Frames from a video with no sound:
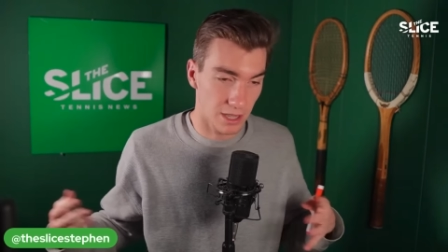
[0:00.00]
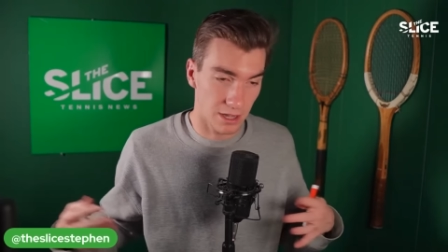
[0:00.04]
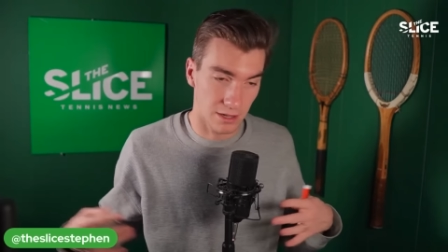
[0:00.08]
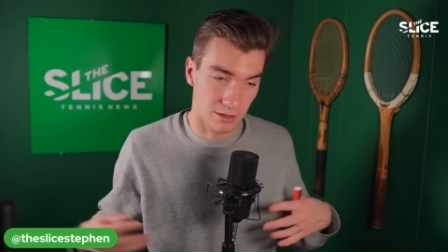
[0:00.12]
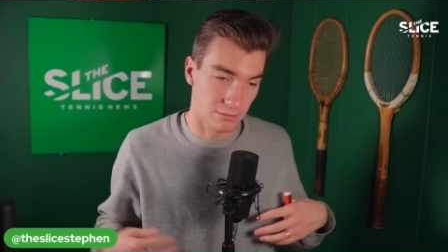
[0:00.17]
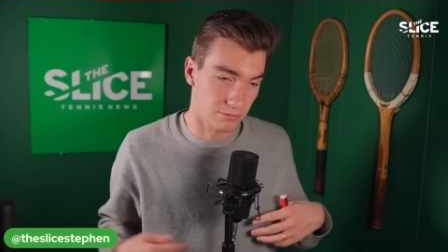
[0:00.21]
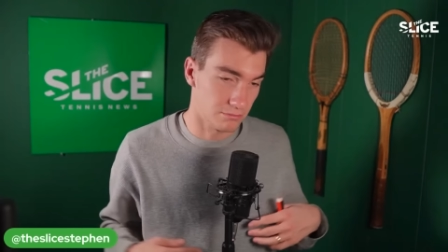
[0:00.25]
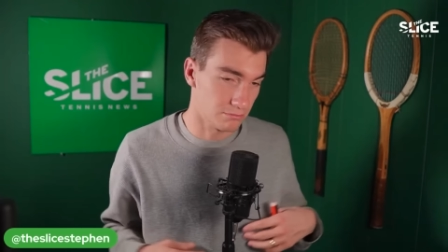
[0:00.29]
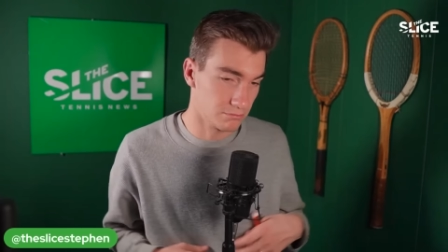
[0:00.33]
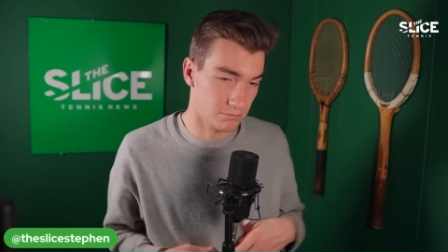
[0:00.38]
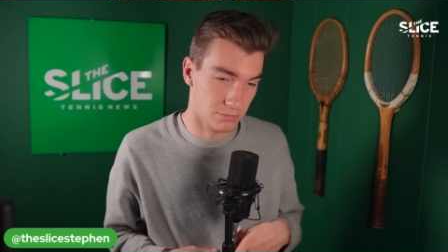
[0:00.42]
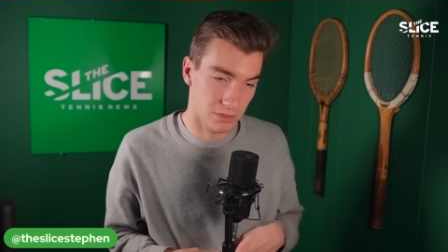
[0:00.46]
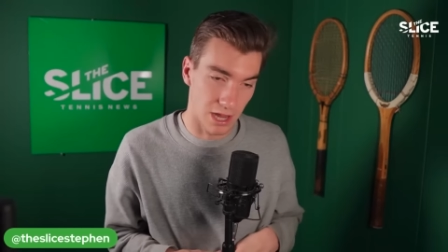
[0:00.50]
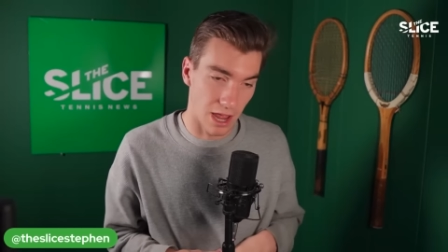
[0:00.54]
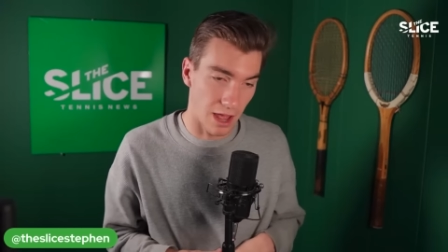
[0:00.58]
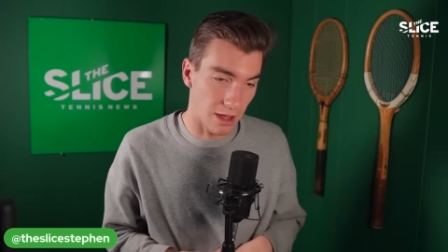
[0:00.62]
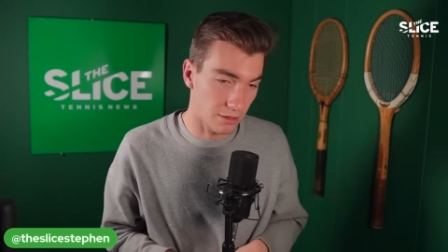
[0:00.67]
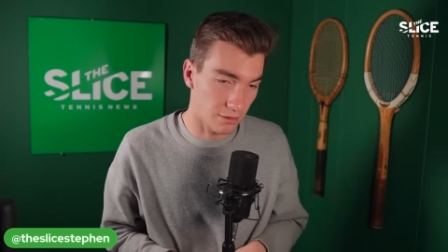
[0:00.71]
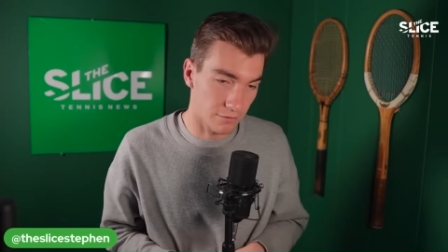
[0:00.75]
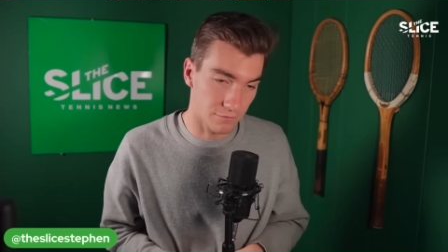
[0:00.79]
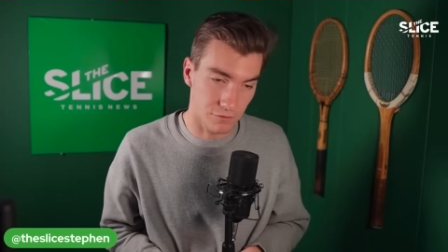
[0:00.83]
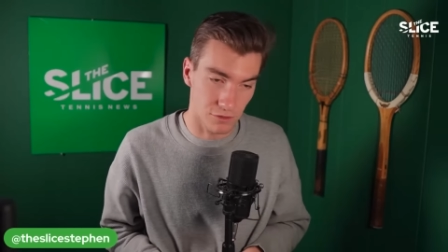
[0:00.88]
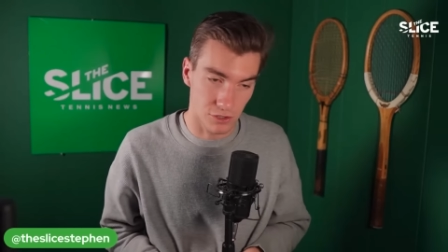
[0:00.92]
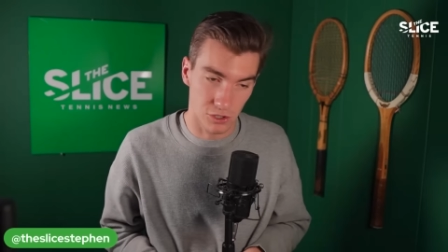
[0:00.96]
10
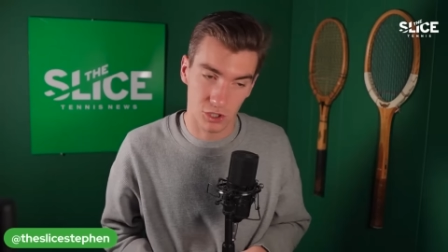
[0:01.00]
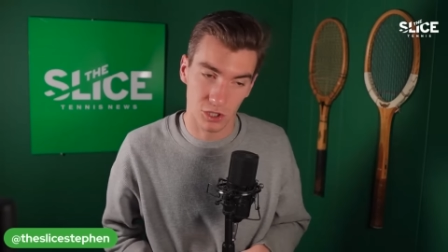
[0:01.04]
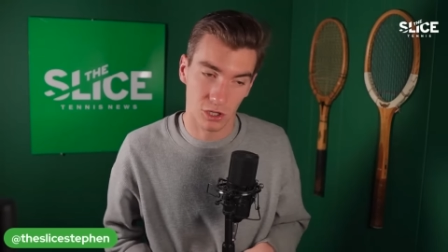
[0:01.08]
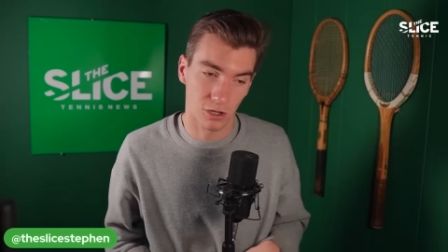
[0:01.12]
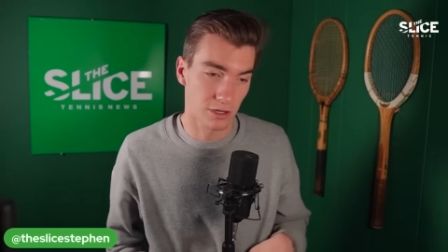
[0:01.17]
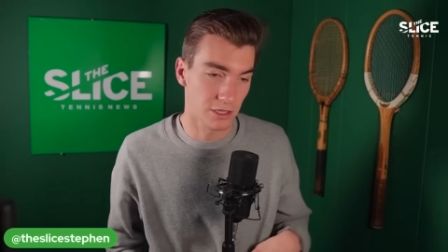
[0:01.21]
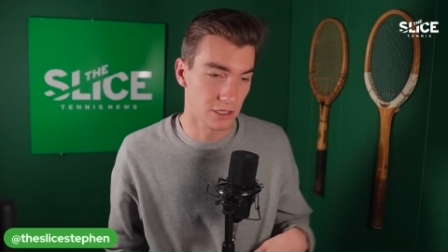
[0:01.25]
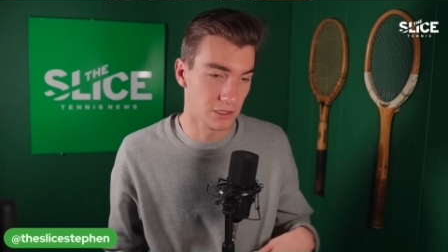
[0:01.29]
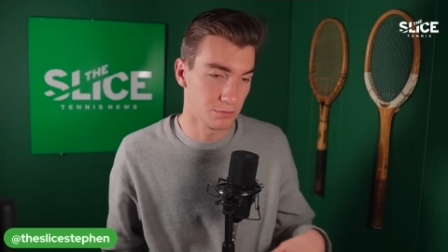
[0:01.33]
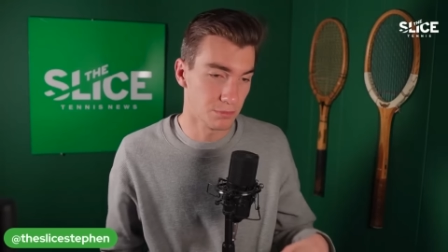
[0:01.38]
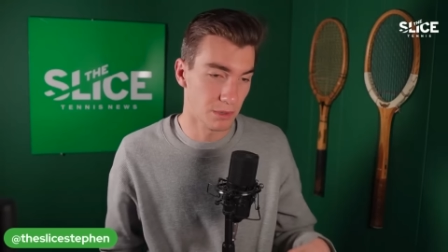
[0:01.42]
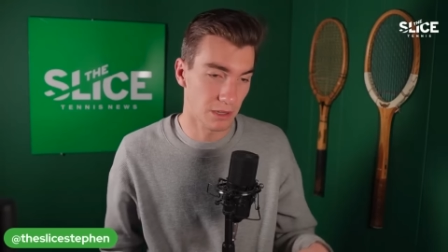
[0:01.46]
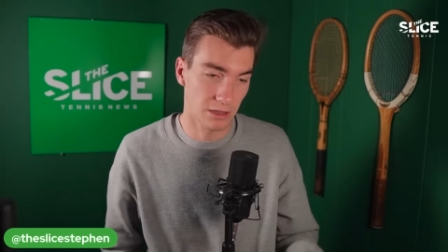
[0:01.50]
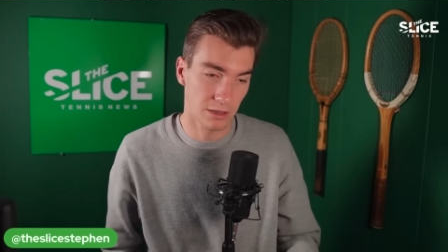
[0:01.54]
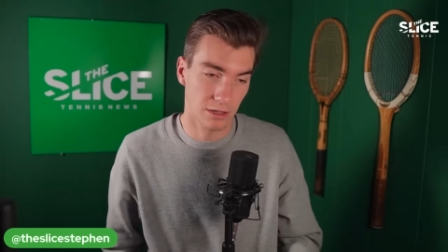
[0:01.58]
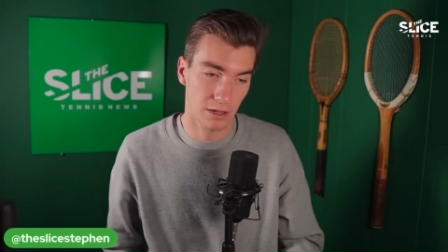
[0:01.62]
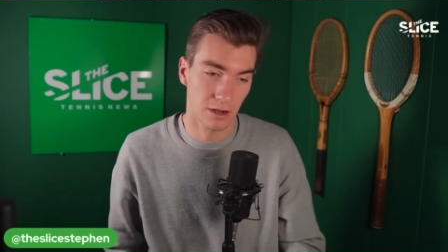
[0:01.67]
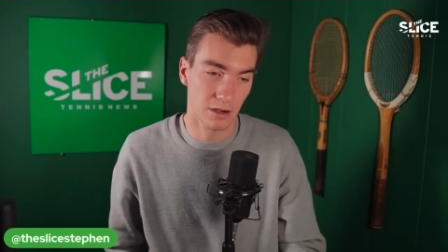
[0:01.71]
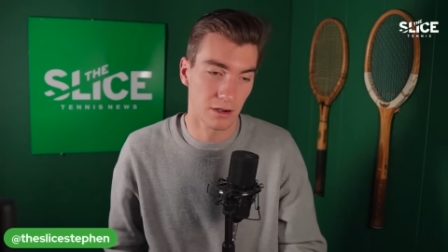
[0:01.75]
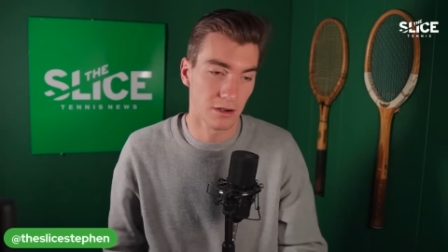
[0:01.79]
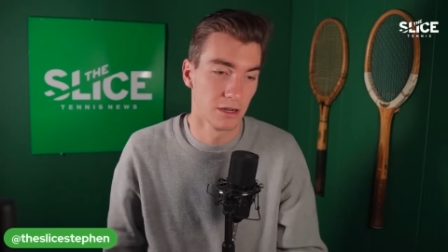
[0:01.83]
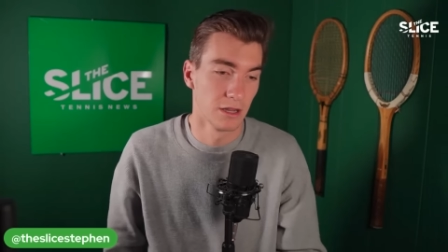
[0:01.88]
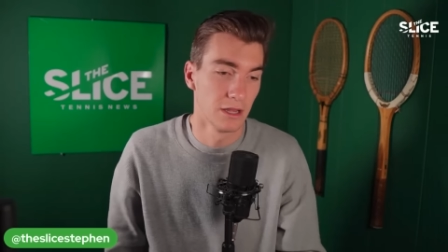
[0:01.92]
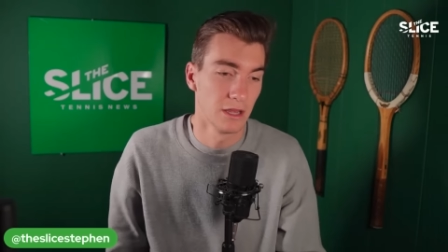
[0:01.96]
talent for sure. He's been
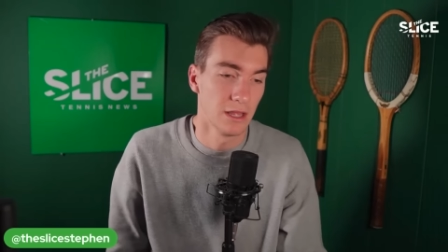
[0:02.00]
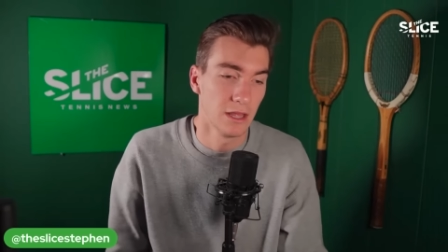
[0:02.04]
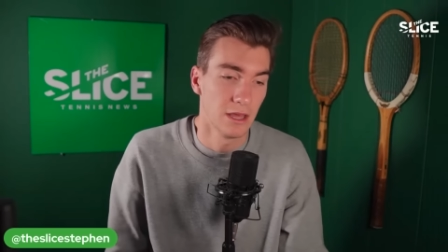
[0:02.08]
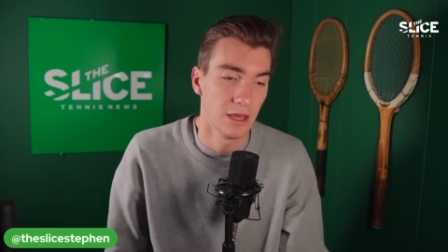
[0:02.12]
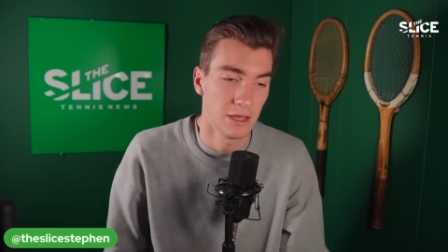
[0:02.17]
there.